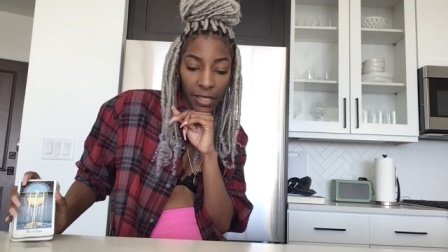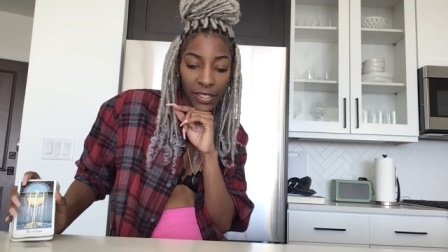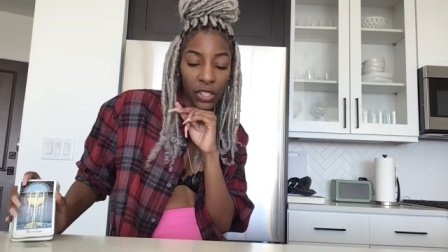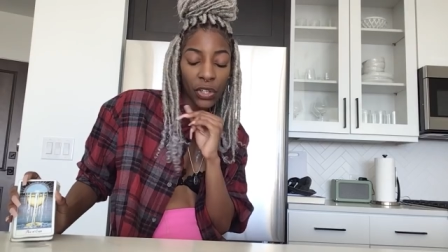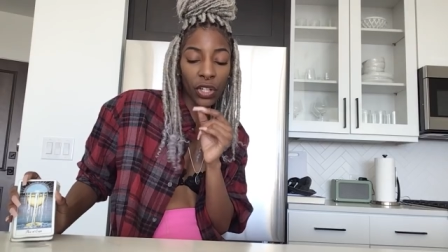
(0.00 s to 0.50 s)

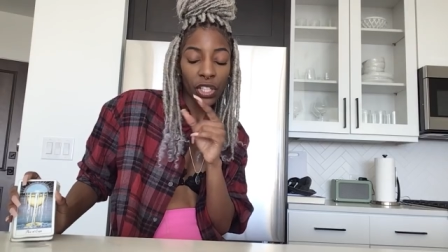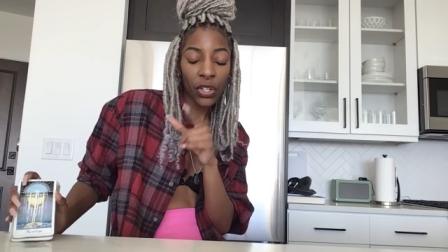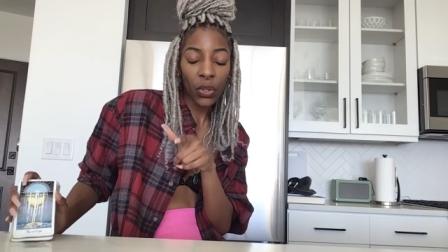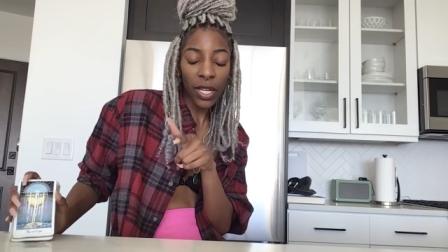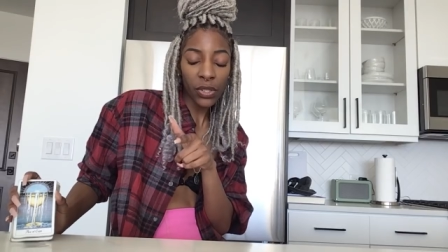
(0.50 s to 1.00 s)
So you're,
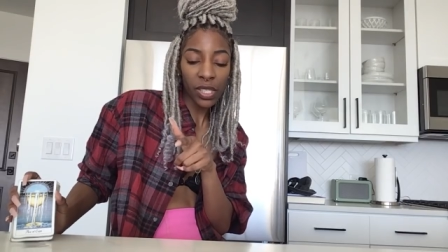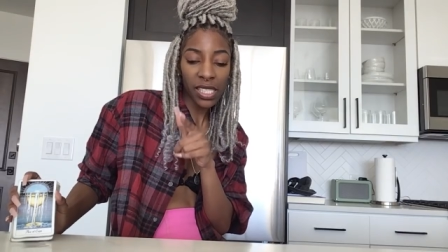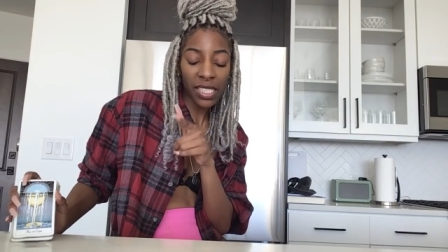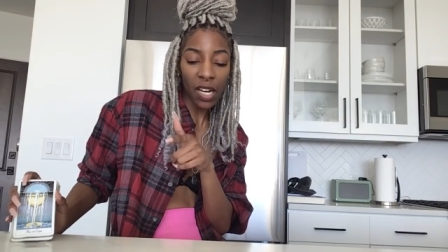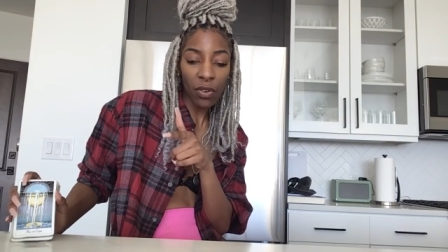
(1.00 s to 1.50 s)
you're going to
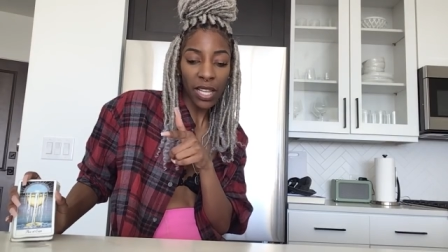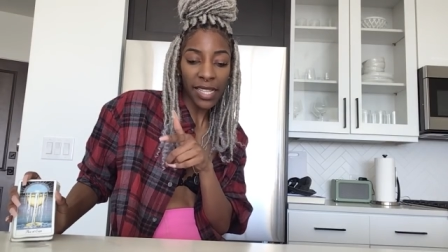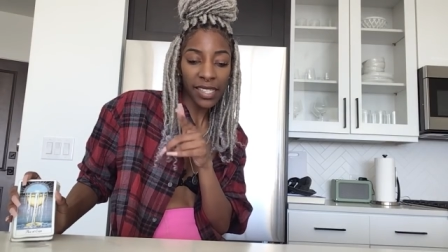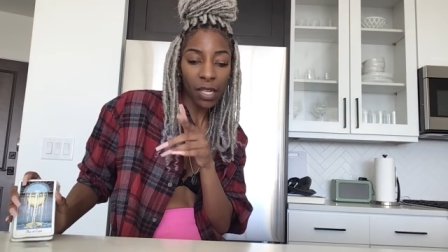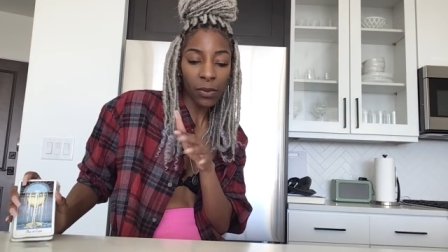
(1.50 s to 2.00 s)
discover
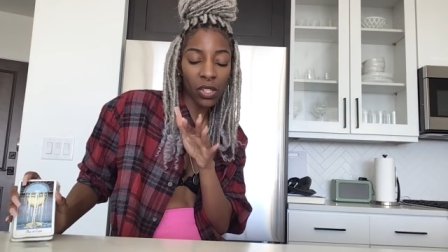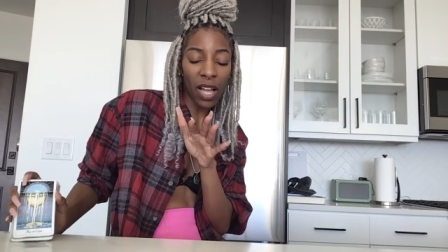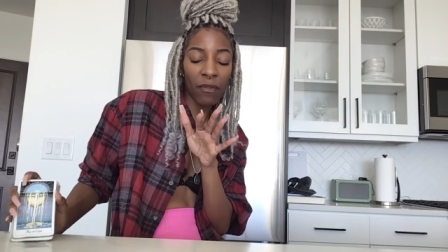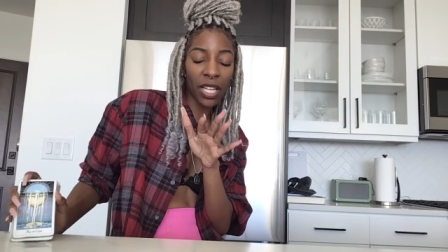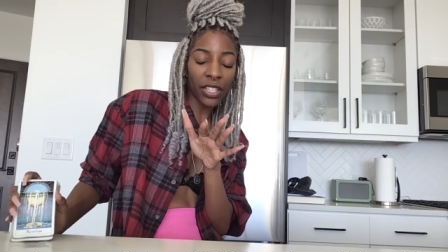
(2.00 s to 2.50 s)
that some, so
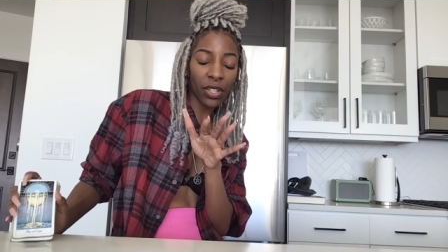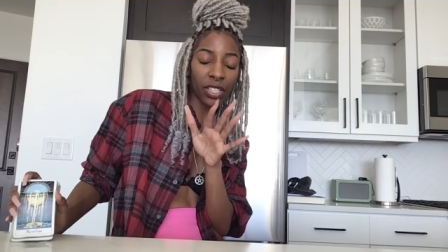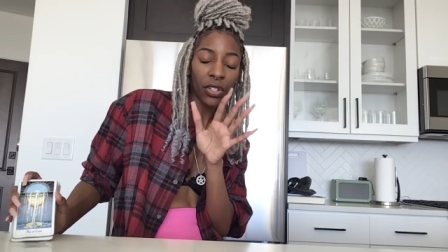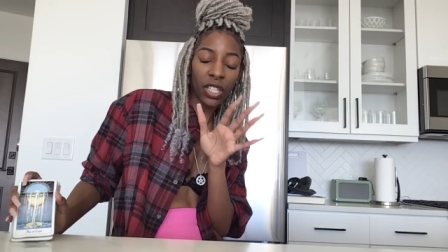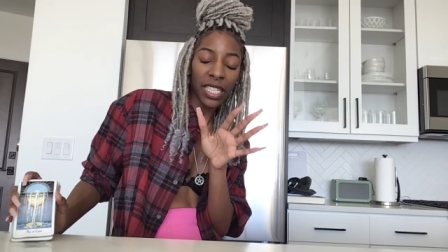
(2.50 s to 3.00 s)
I feel like you're,
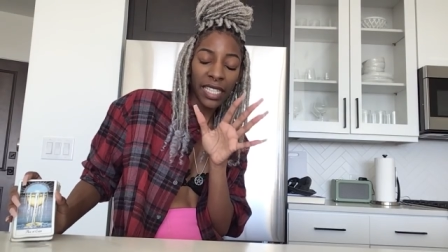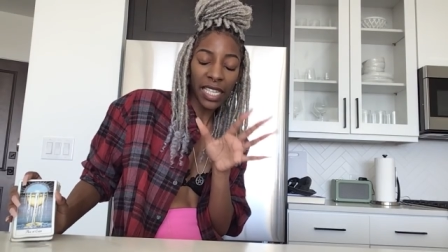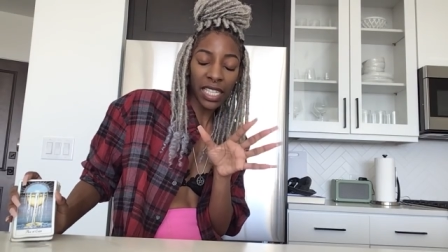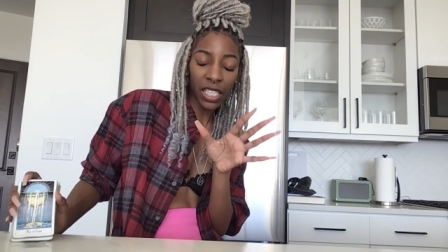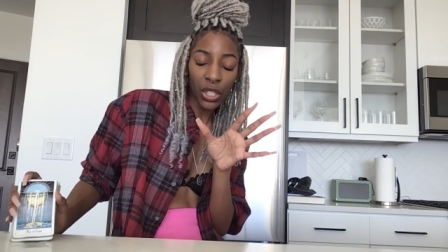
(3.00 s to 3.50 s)
you're going to
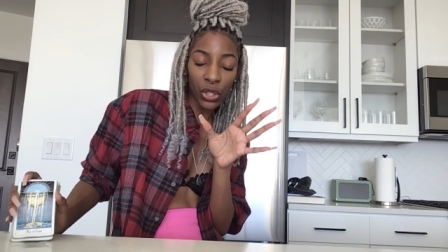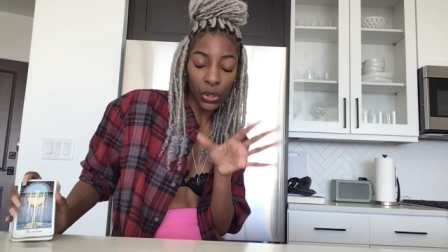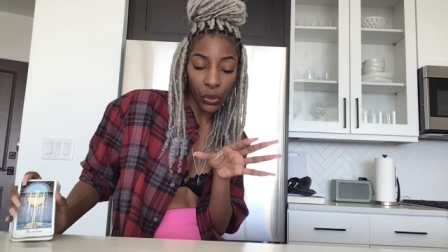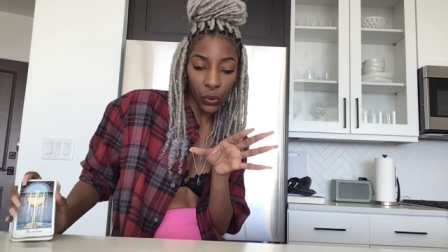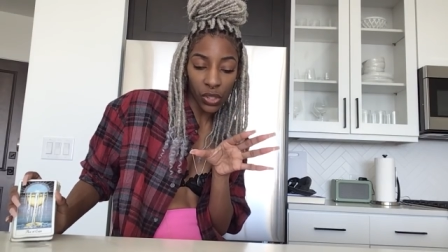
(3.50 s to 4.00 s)
get good
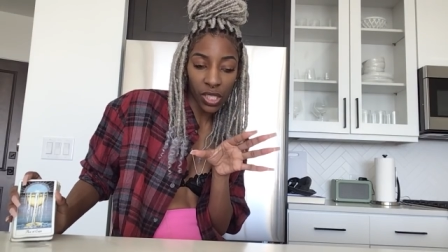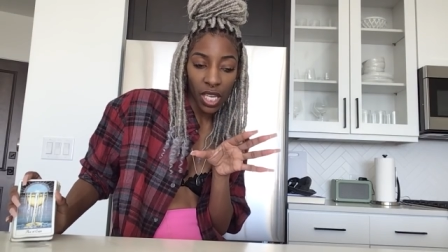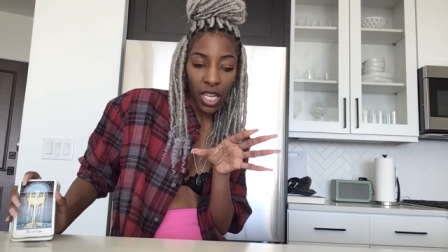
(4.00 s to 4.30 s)
news.